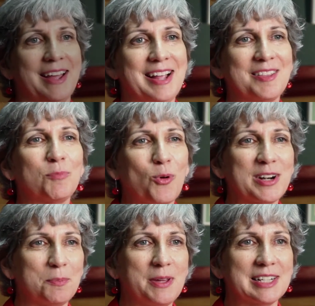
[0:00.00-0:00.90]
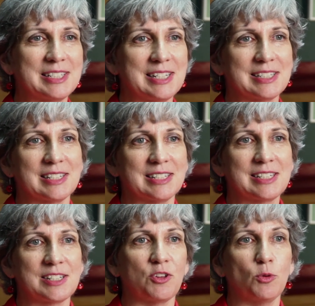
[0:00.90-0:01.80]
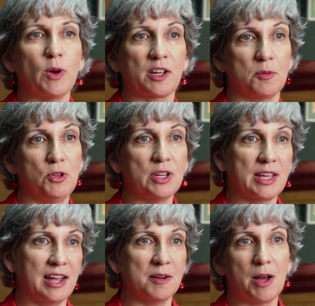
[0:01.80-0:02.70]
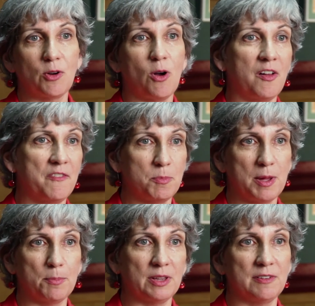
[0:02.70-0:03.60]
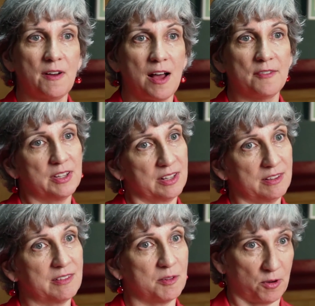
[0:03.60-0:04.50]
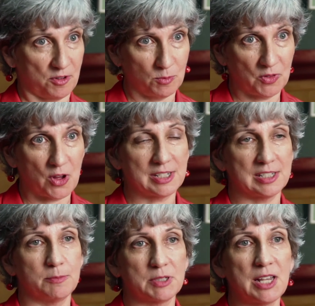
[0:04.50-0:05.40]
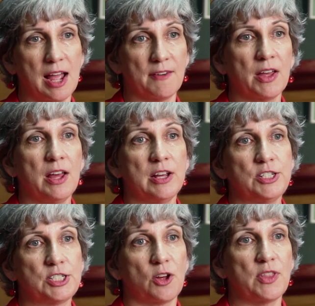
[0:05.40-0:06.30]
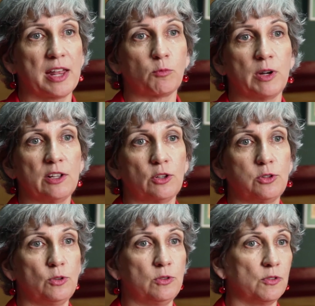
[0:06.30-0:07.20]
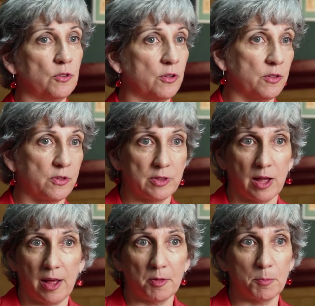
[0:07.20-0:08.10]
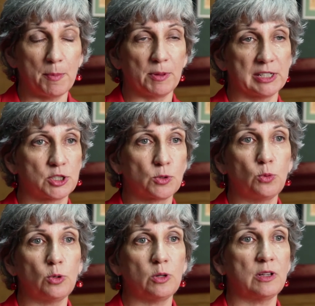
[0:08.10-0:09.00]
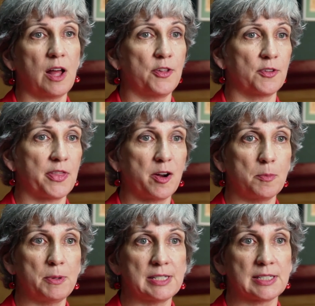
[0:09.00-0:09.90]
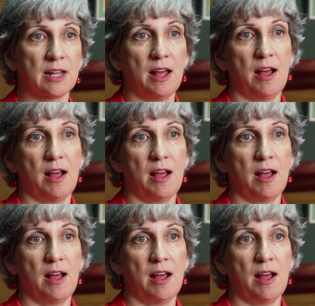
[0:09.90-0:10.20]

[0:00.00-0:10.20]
It's important to be consistent, so you want to communicate among all of the people involved in the person with autism's life. So that would include Uh, the people at school, other therapists,